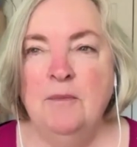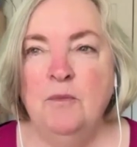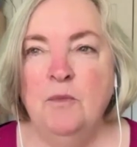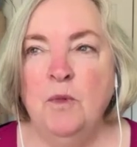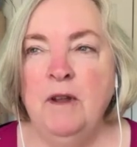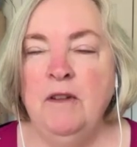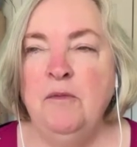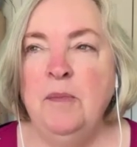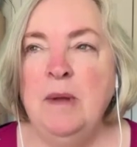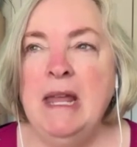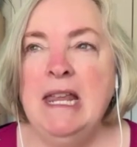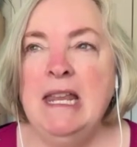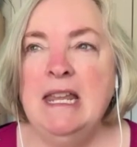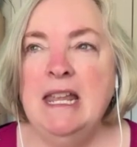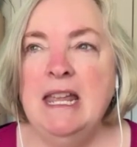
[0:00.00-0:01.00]
we've
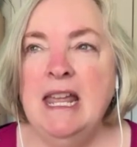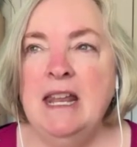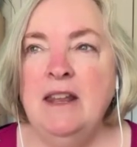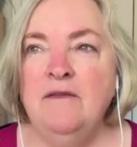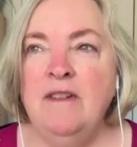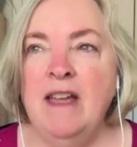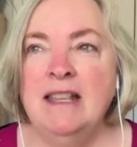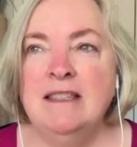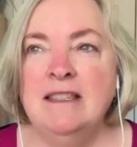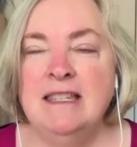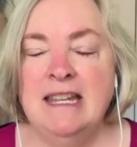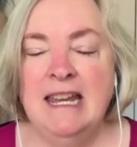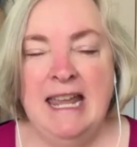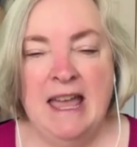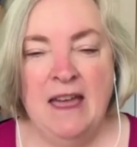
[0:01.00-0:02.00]
been in events
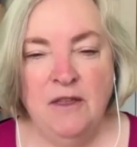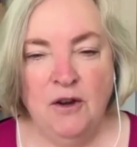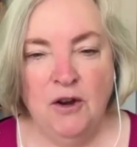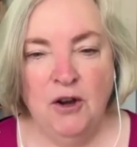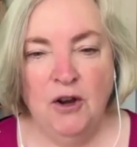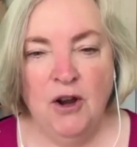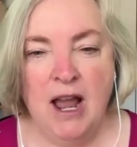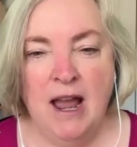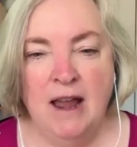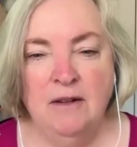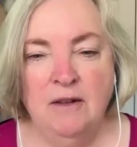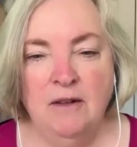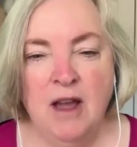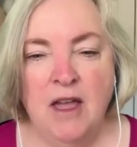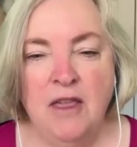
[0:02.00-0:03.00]
together.
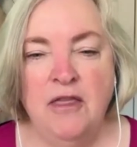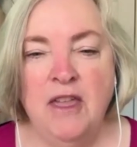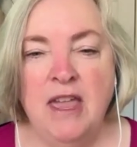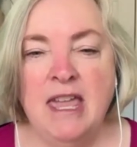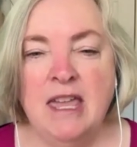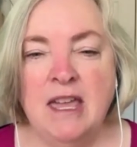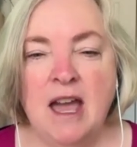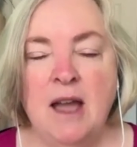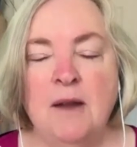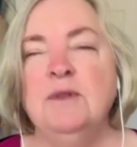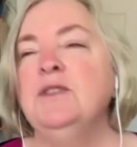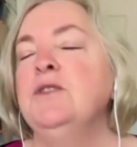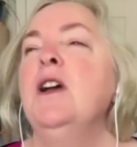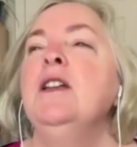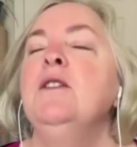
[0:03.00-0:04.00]
I I think I
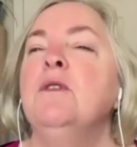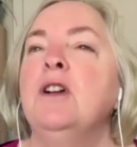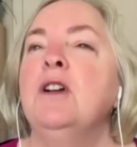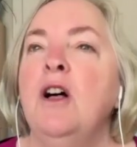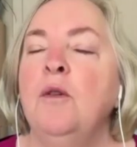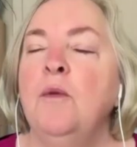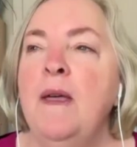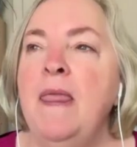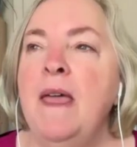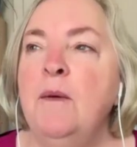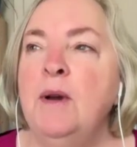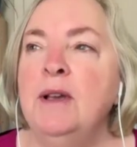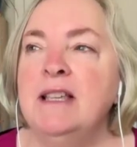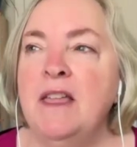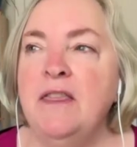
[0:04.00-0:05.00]
was trying to recall when that
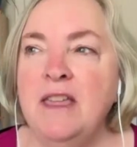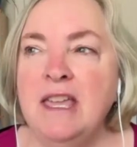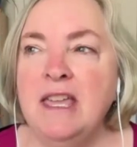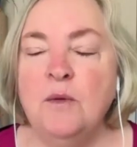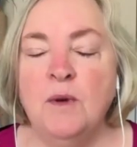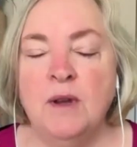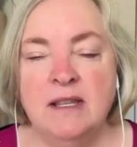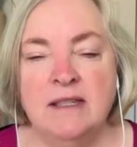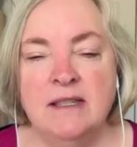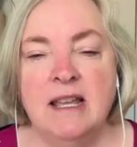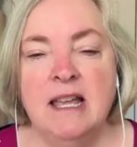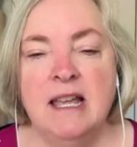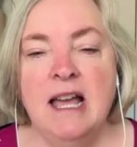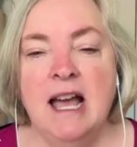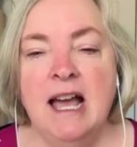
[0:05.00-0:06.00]
was. I think it was
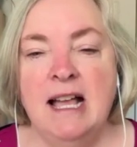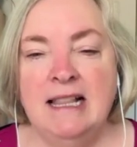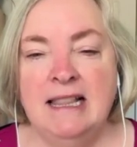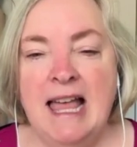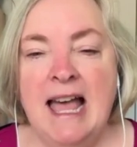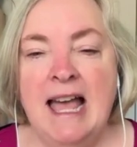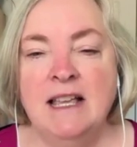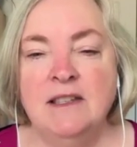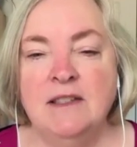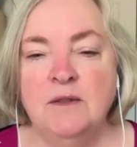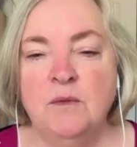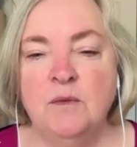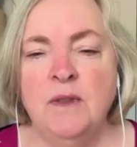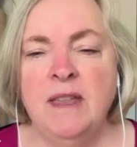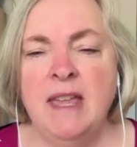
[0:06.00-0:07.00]
a class
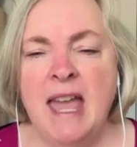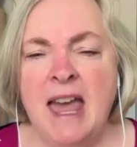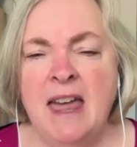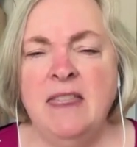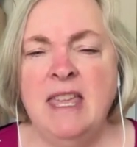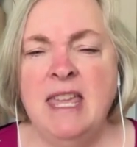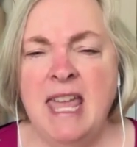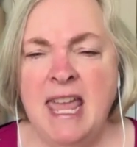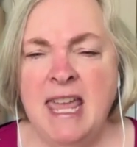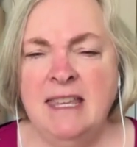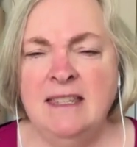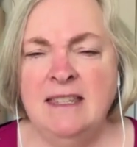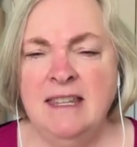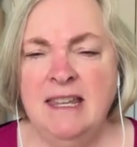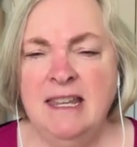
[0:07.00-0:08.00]
with Kathy
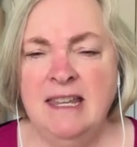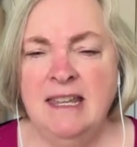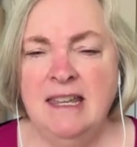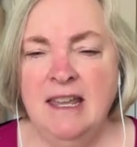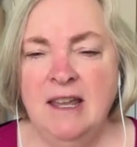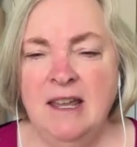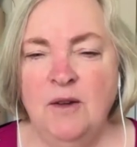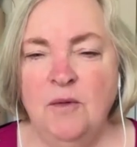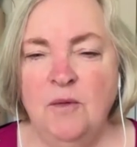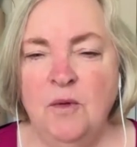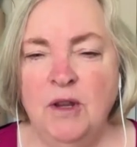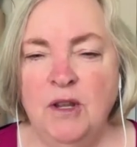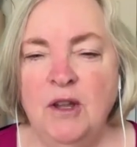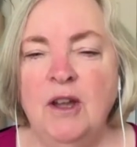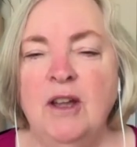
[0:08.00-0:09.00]
Casey. Were
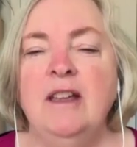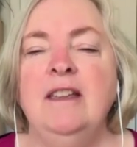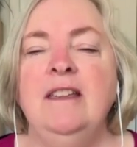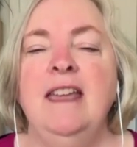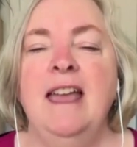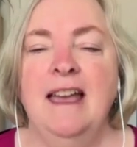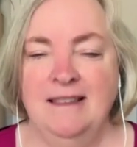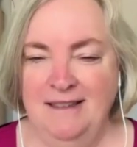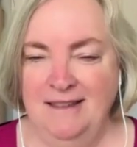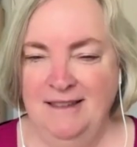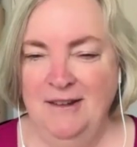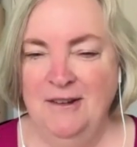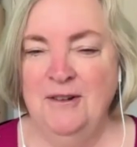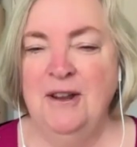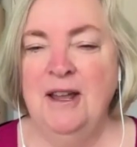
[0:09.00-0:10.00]
you,
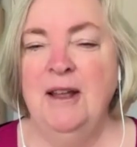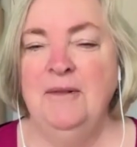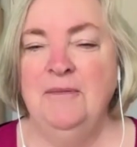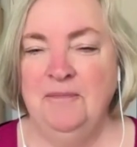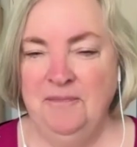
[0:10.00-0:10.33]
yes, okay,